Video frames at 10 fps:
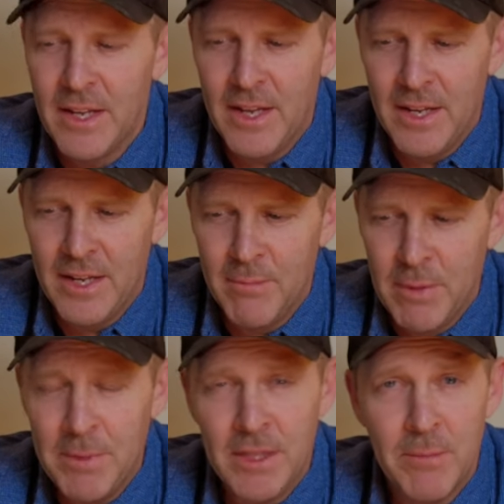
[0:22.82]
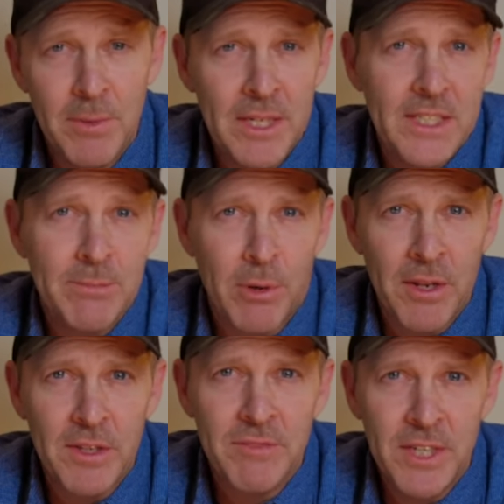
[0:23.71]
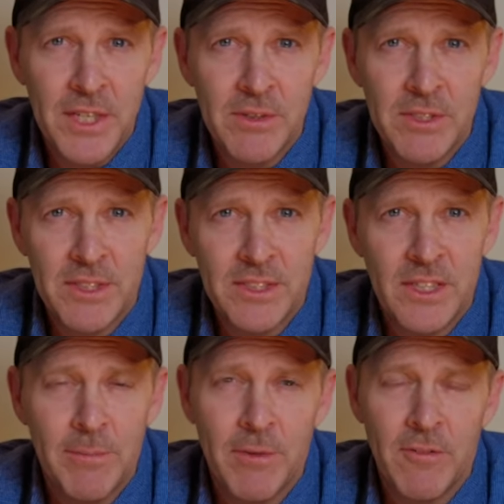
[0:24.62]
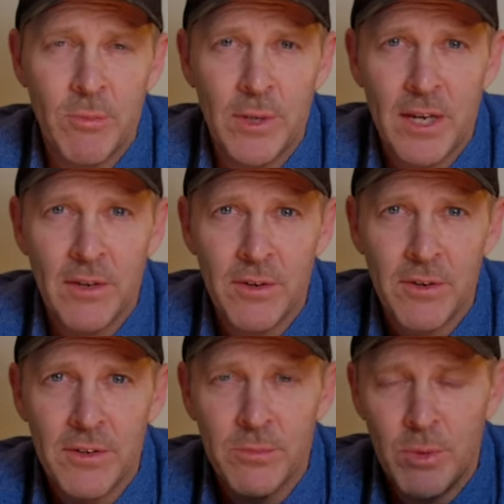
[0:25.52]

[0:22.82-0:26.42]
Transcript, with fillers: and maybe the biggest part of this video is the tip of what I learned,